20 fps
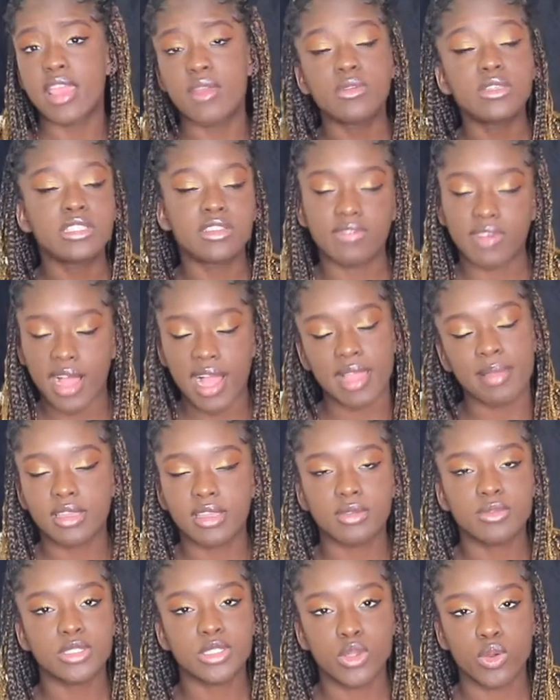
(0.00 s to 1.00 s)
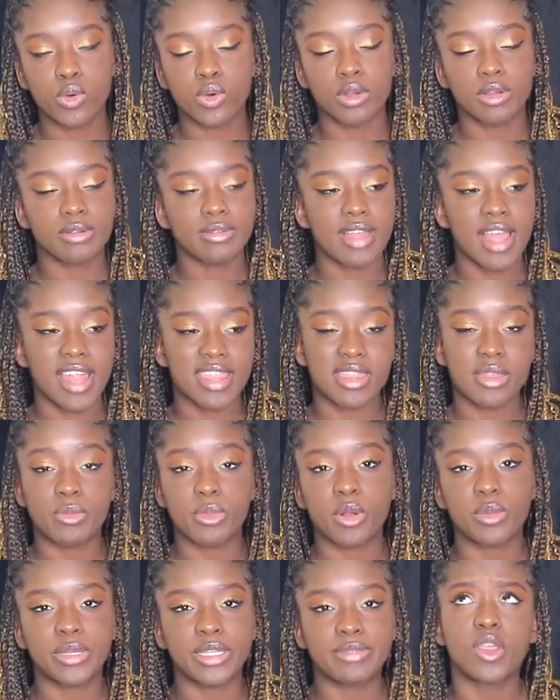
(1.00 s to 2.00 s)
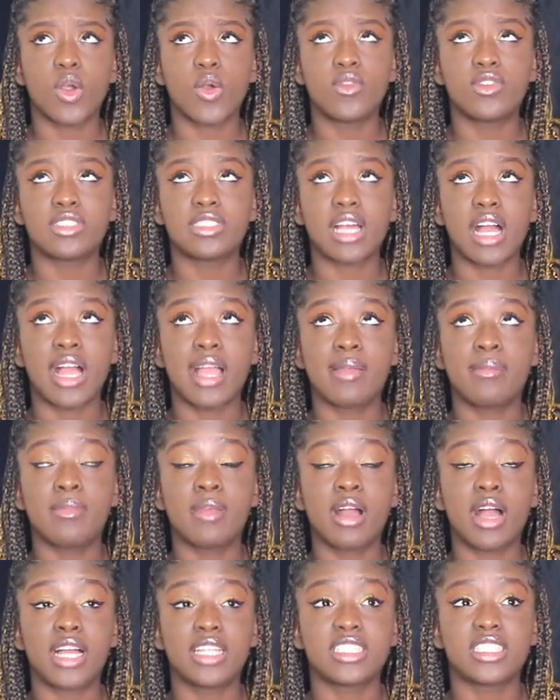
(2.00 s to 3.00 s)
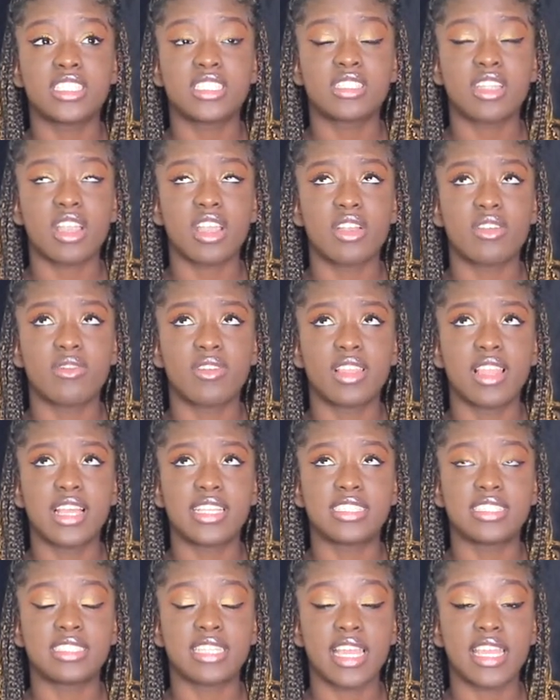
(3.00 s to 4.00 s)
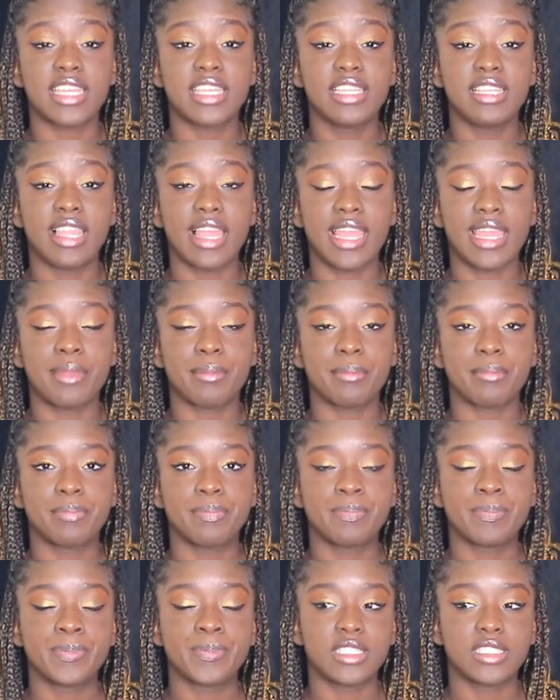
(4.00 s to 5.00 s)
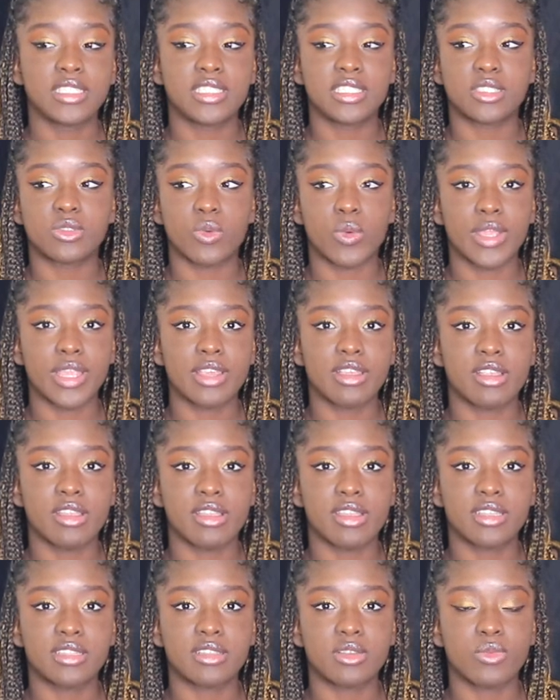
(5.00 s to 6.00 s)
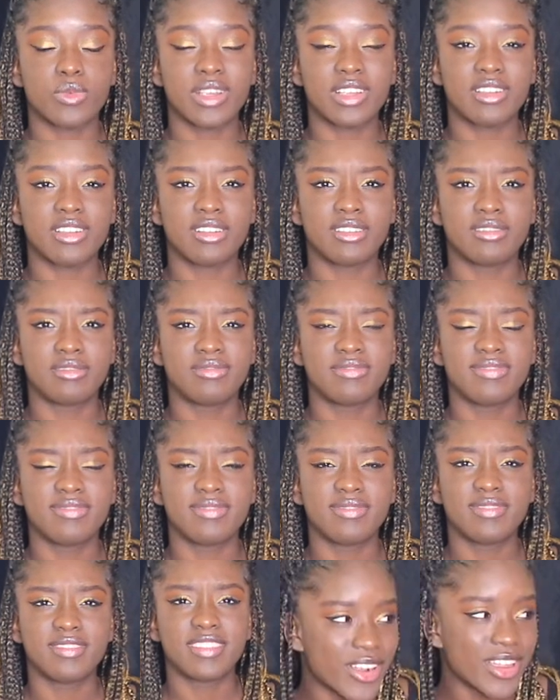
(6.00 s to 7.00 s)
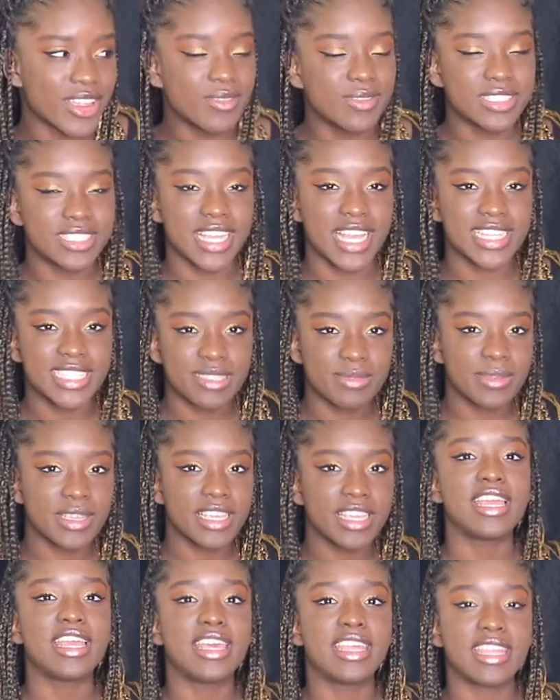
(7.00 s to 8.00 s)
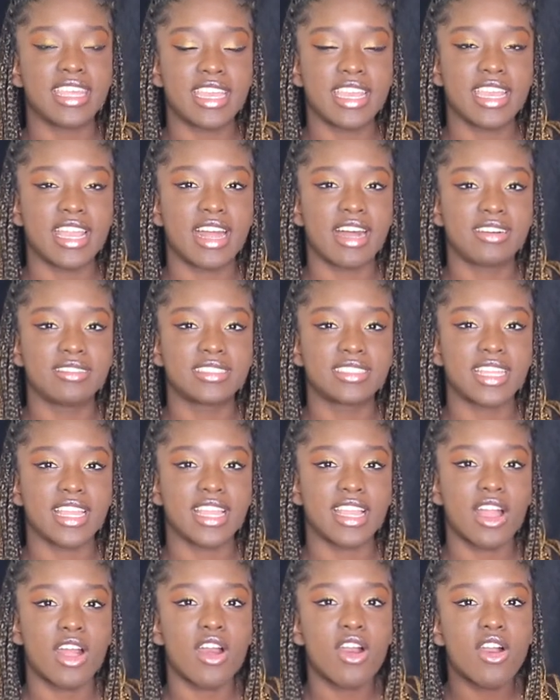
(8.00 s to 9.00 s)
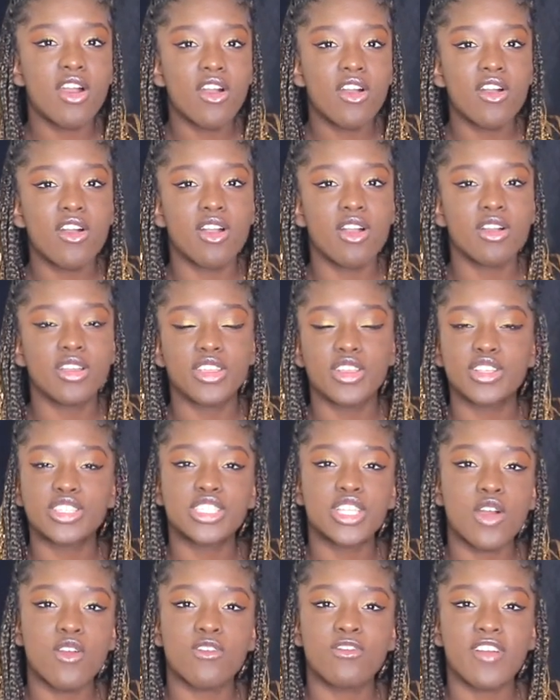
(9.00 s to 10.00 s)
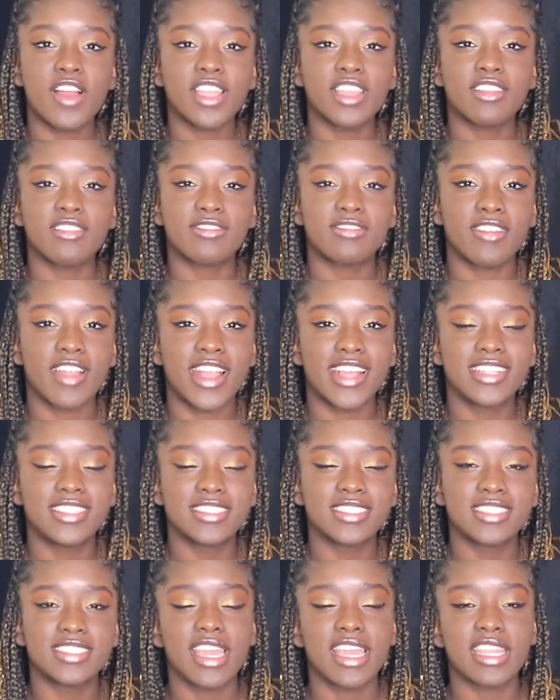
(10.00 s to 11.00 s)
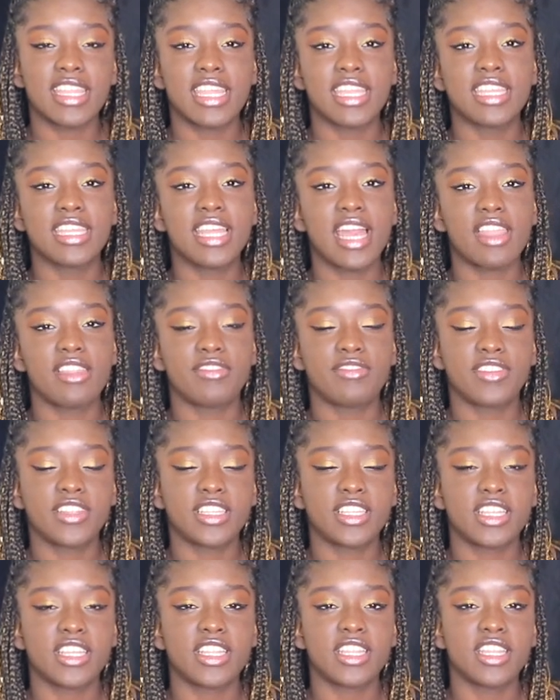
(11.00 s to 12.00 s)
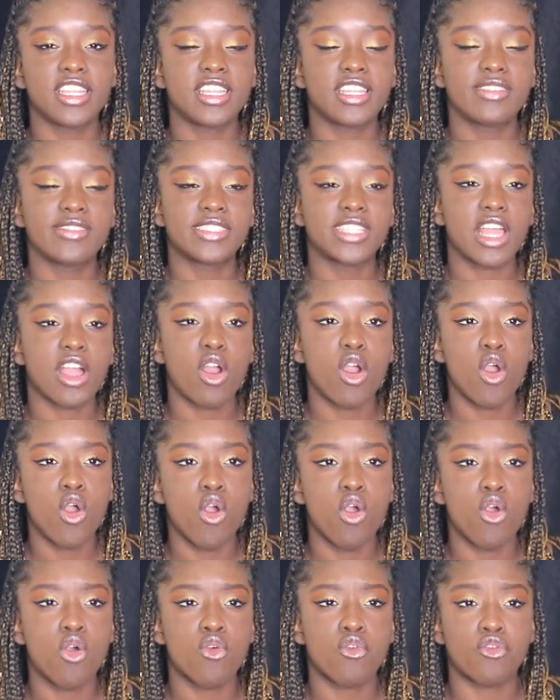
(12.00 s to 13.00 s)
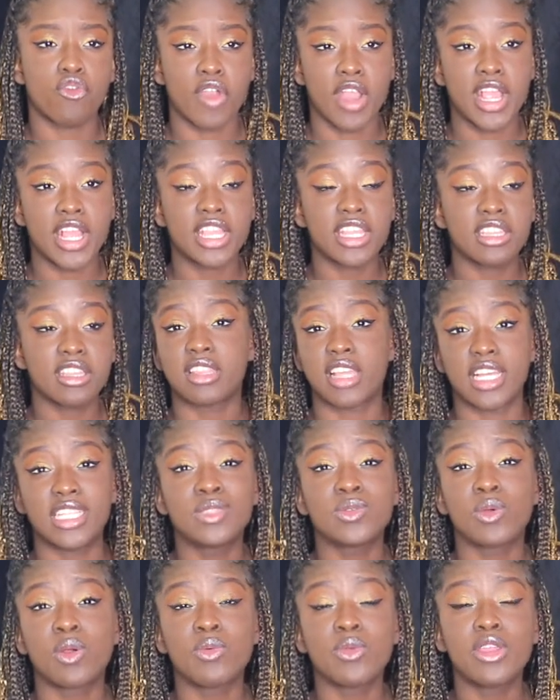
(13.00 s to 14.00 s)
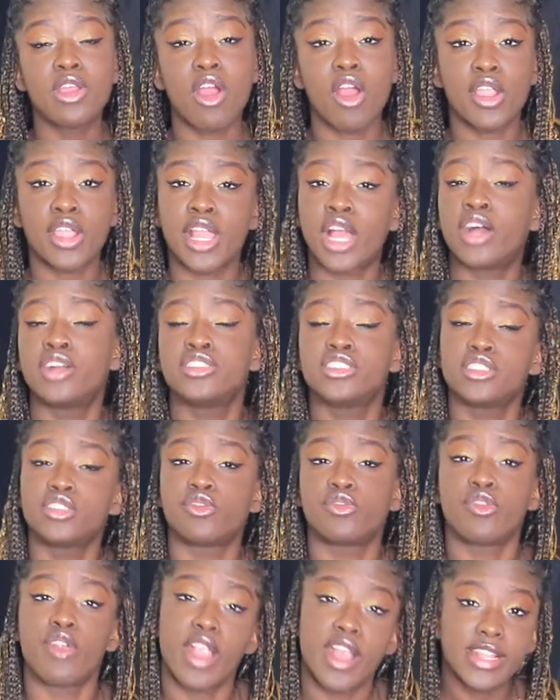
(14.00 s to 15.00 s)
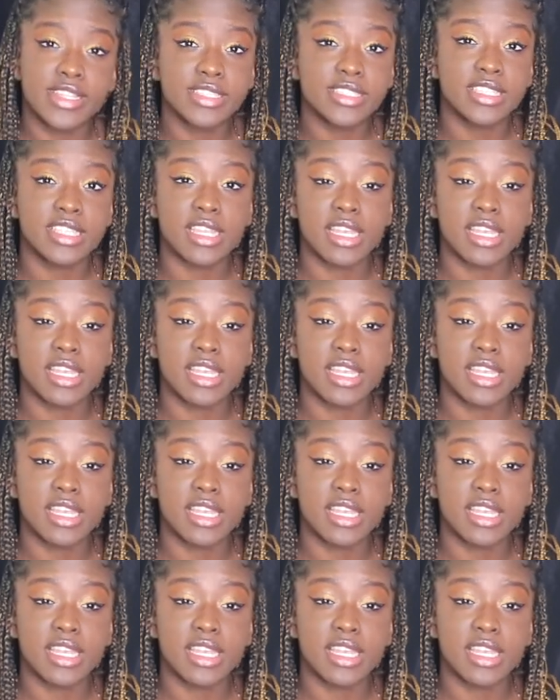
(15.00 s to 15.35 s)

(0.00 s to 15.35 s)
It was a vibe. It was cool at the moment. Over time, I just started realizing that he's lame. He's just weird. He's a weirdo. Oh, he would text me and then I was like, oh, you're so funny, friend. And then he got offended and he was like, oh, friend, that's what we are now, just friends.